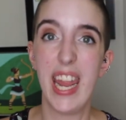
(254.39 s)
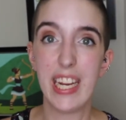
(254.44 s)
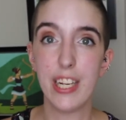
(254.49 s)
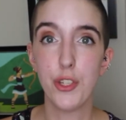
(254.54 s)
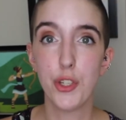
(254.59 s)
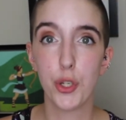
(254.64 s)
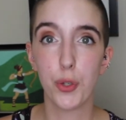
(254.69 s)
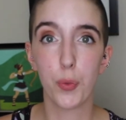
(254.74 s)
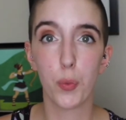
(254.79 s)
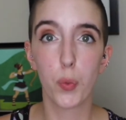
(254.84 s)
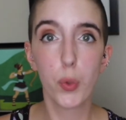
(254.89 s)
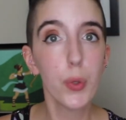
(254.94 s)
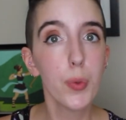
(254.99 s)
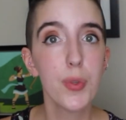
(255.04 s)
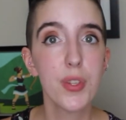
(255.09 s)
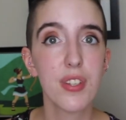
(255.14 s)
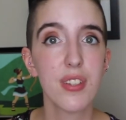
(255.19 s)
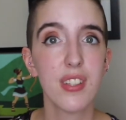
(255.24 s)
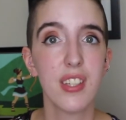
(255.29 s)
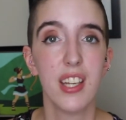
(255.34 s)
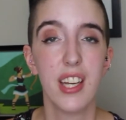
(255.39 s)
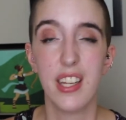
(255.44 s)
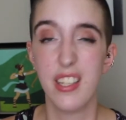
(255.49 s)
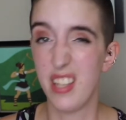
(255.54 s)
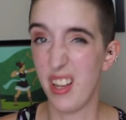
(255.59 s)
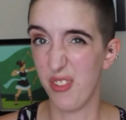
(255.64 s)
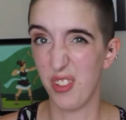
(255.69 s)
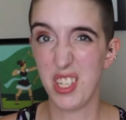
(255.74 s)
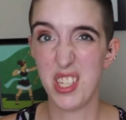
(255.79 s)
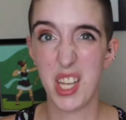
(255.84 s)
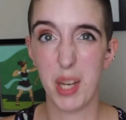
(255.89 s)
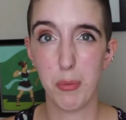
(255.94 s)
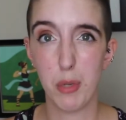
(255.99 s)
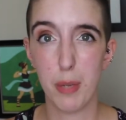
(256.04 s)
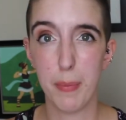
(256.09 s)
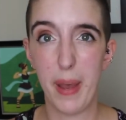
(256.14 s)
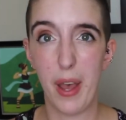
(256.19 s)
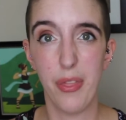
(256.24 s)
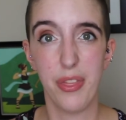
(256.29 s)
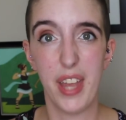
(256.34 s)
ancient roots, definitely tell
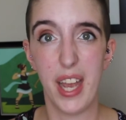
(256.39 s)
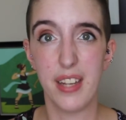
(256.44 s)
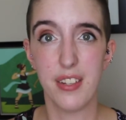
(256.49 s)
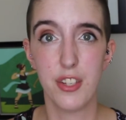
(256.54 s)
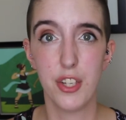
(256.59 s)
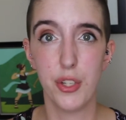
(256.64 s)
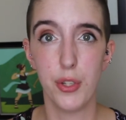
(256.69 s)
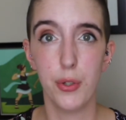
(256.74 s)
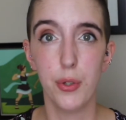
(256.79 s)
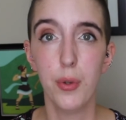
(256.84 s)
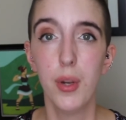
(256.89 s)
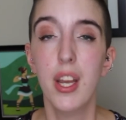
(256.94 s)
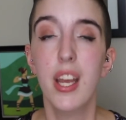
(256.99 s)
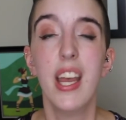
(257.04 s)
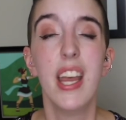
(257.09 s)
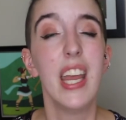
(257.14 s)
me about that too.